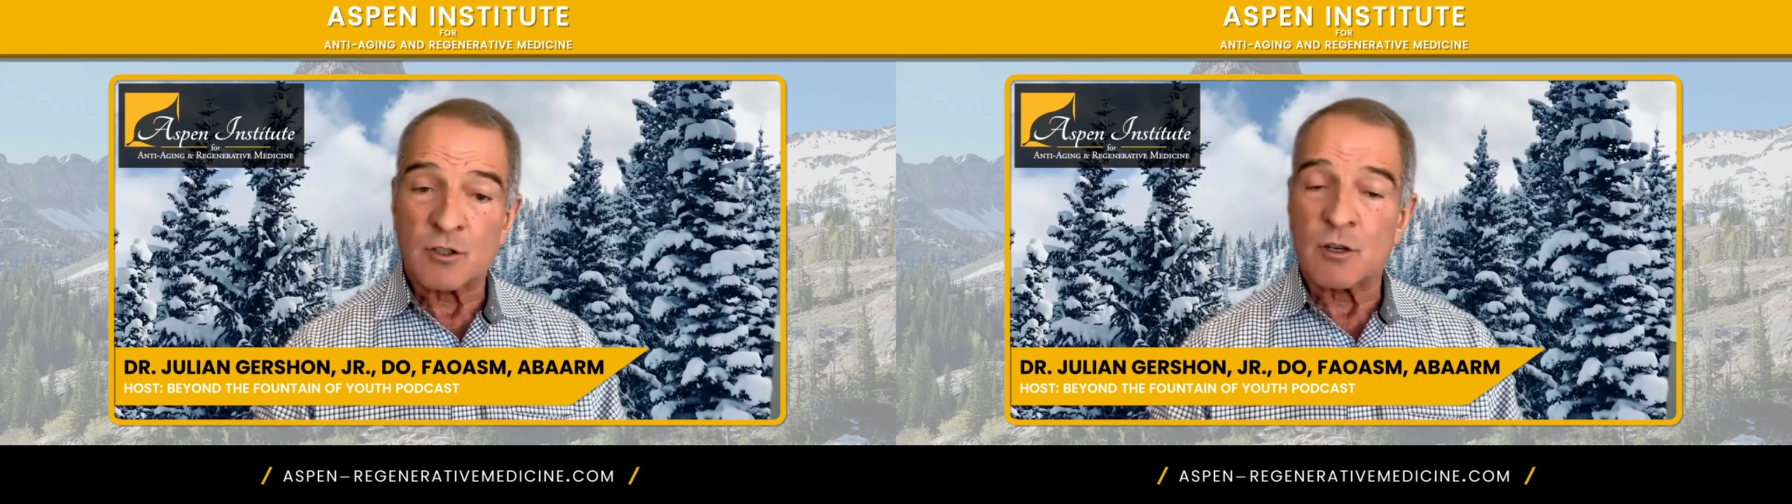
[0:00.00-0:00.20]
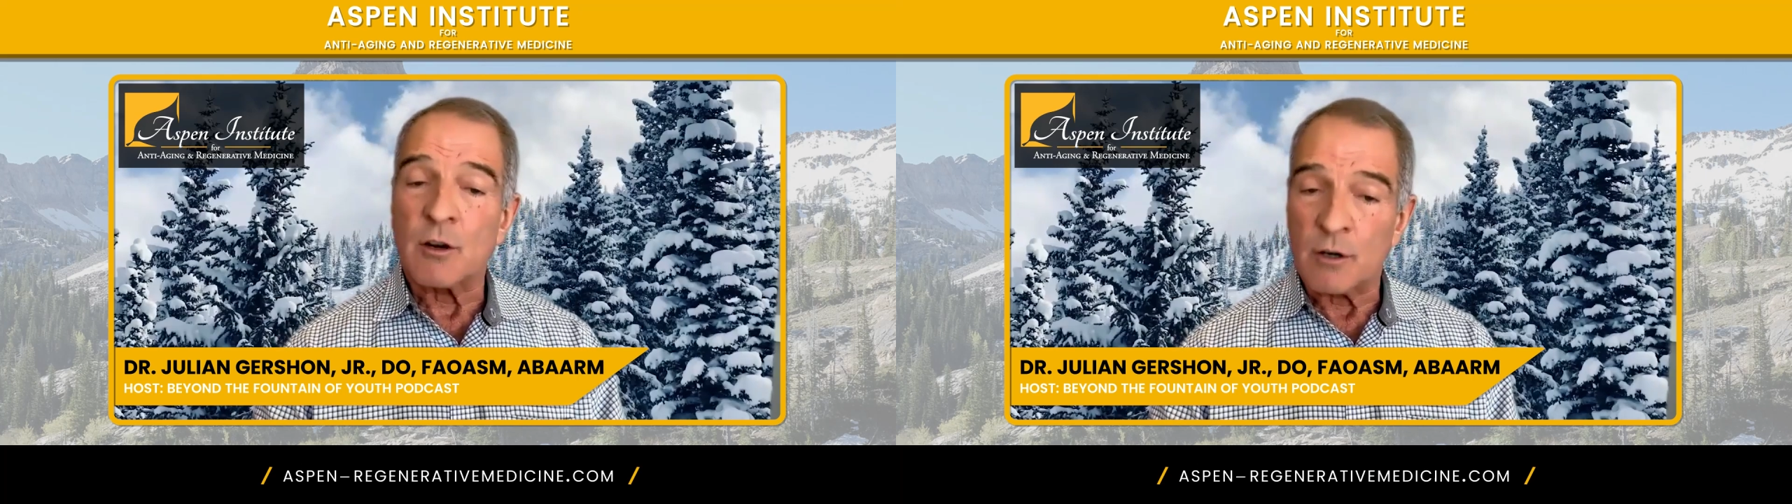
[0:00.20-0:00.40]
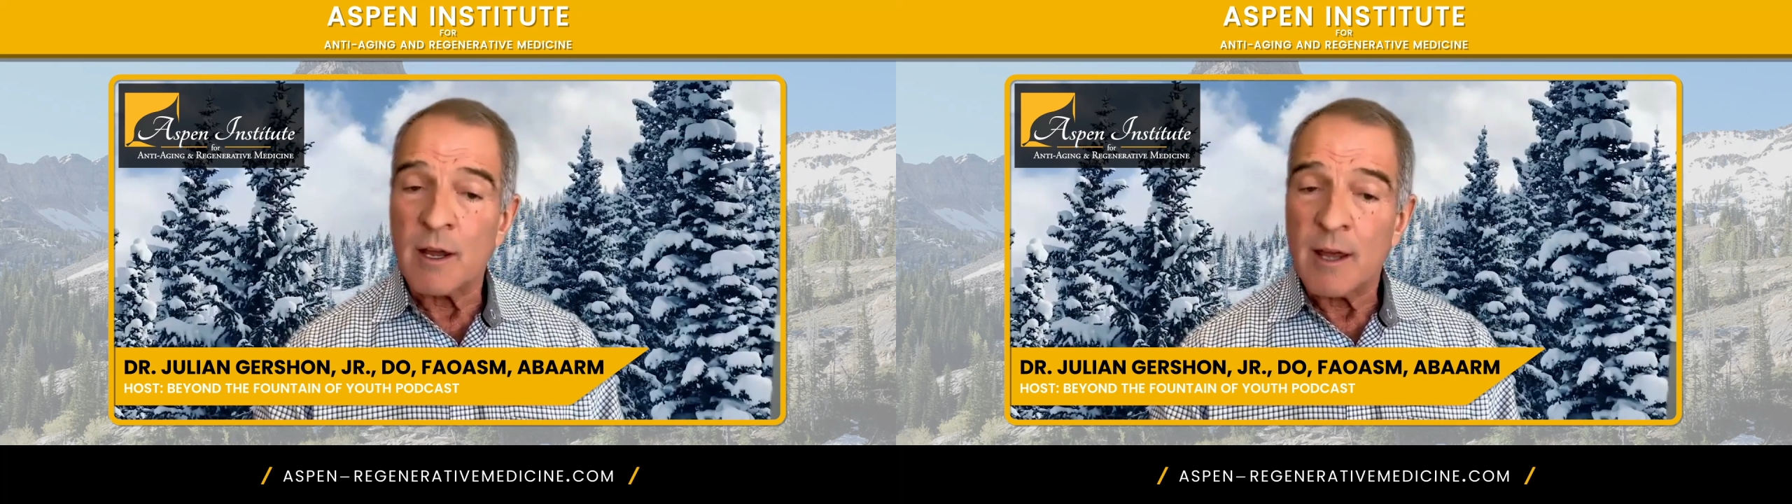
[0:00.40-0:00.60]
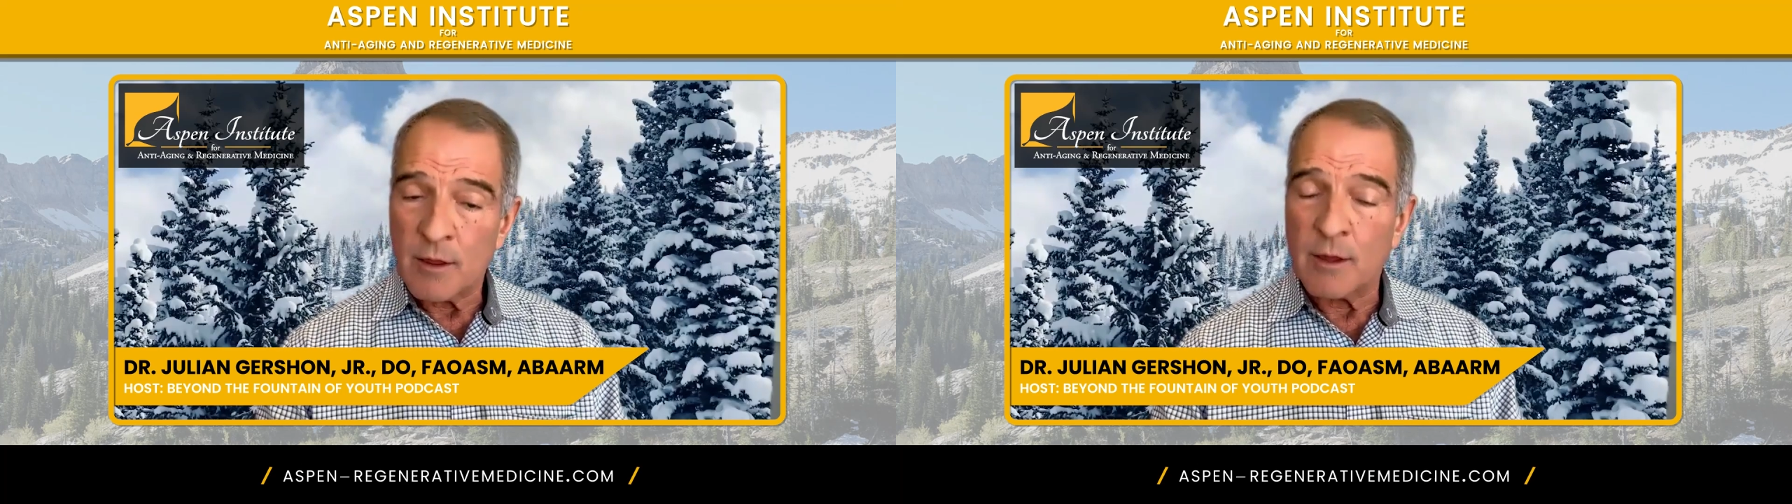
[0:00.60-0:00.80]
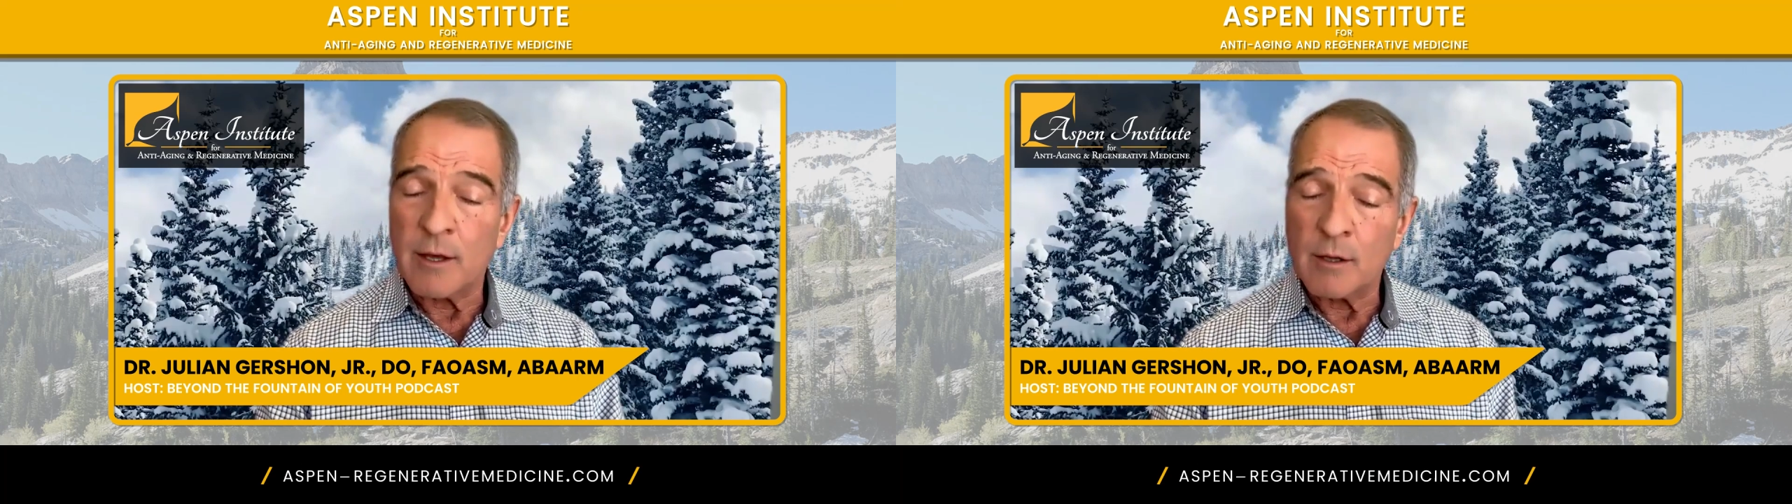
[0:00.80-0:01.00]
and start
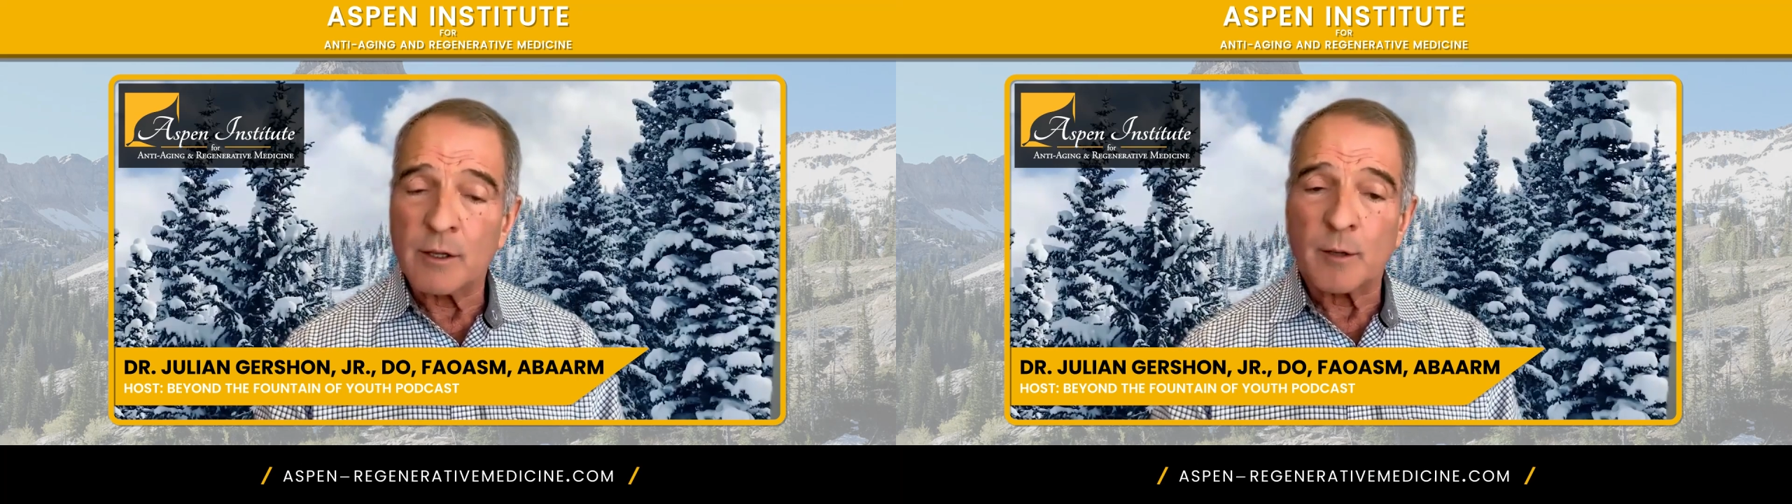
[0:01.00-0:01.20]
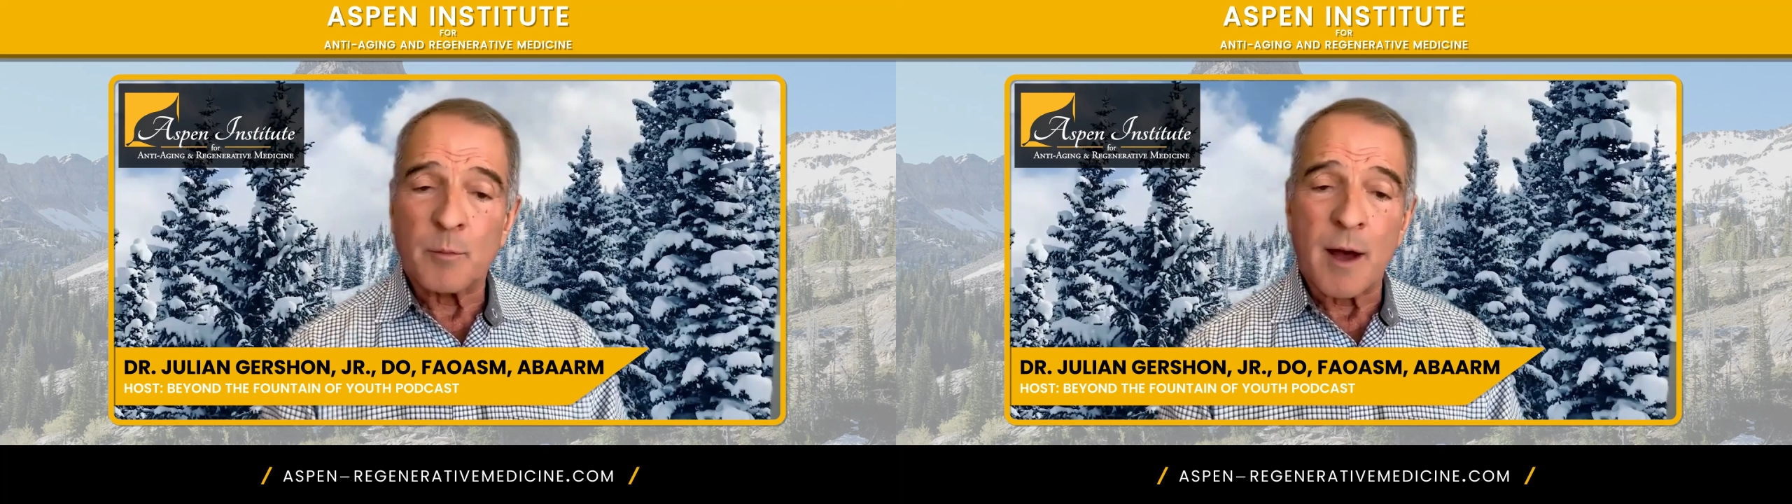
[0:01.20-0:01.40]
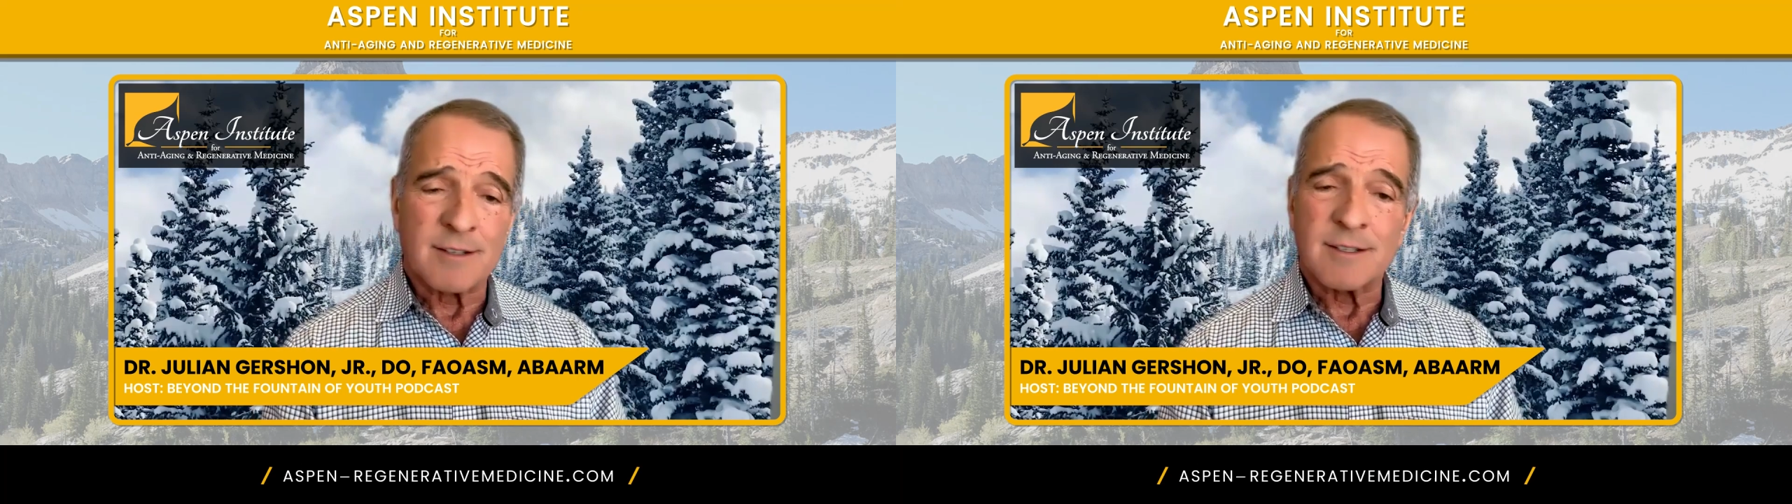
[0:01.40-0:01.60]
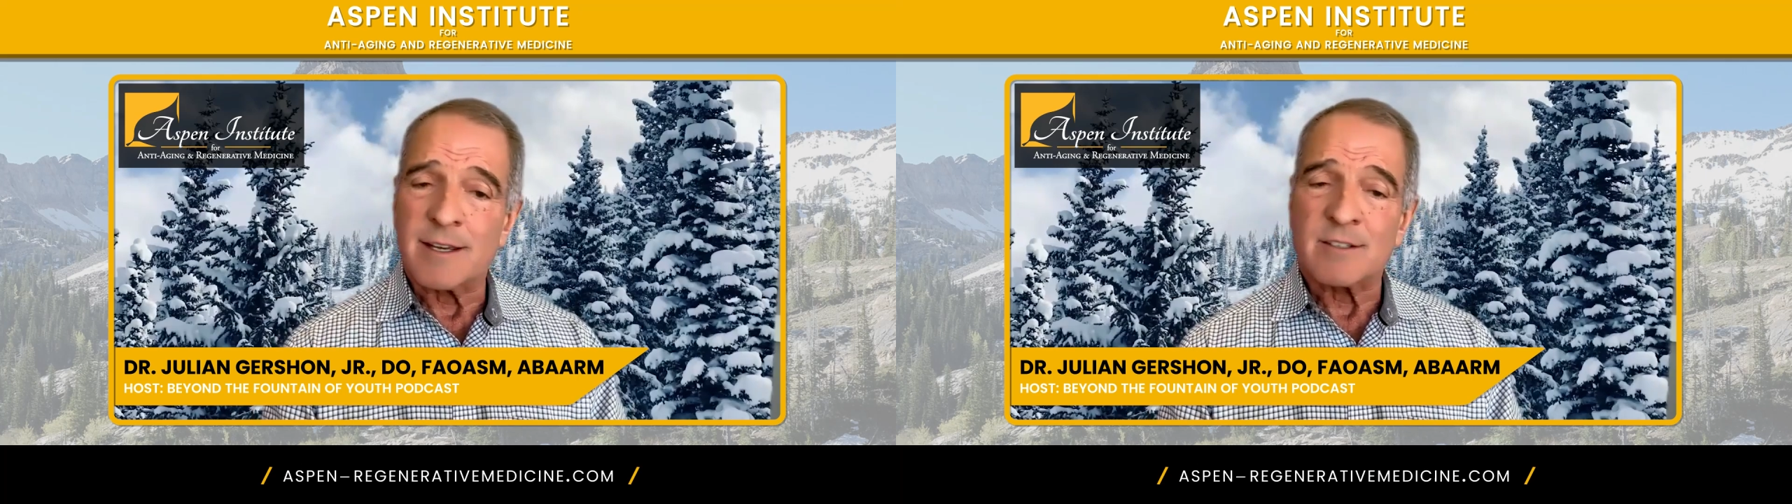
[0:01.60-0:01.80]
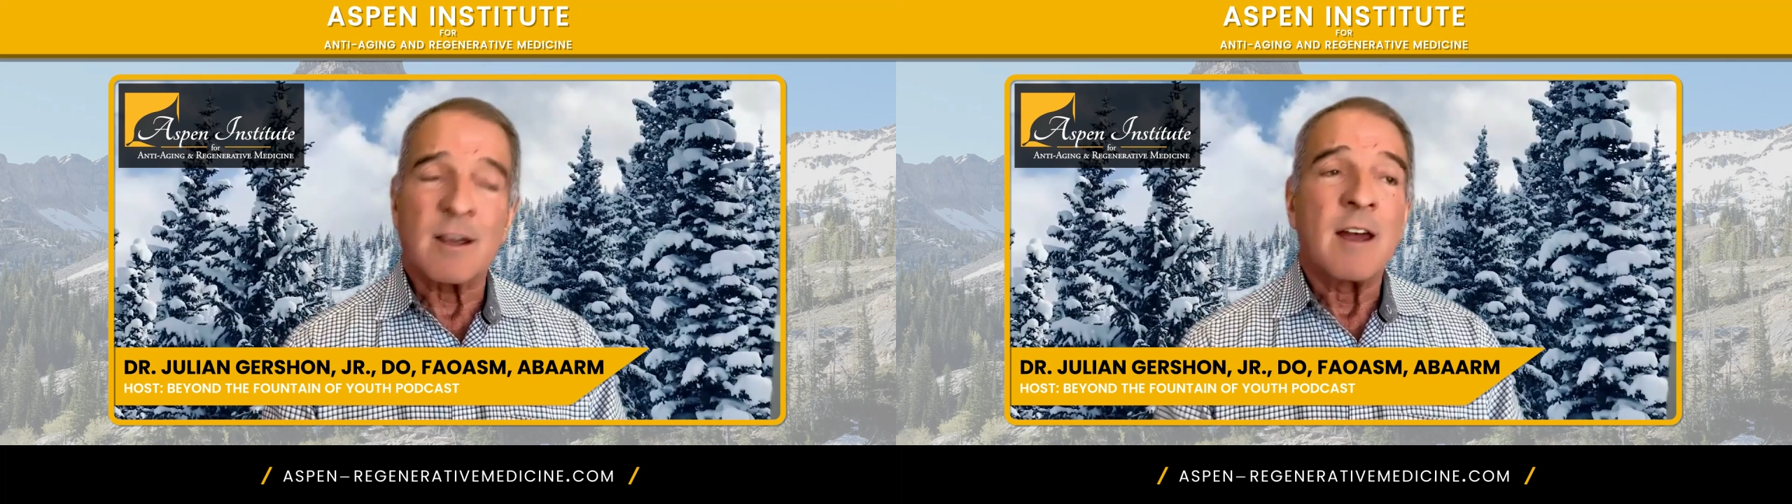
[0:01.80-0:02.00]
the healing
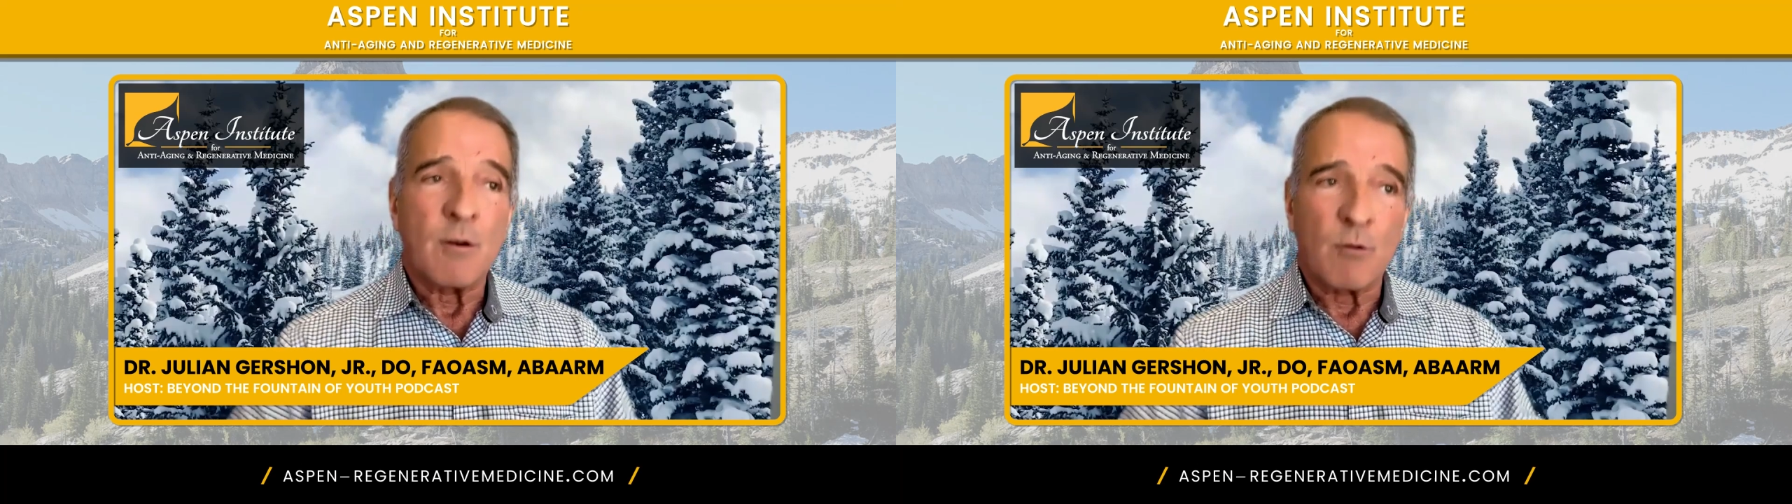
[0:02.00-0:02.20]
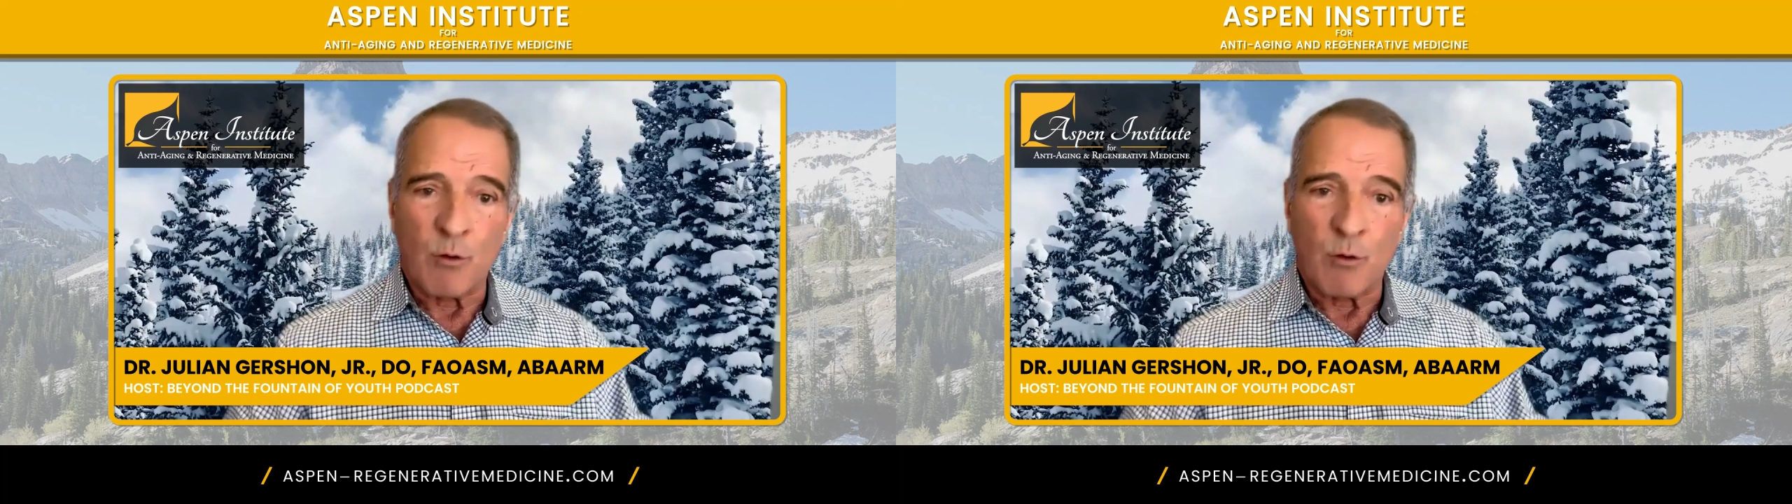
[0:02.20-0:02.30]
process,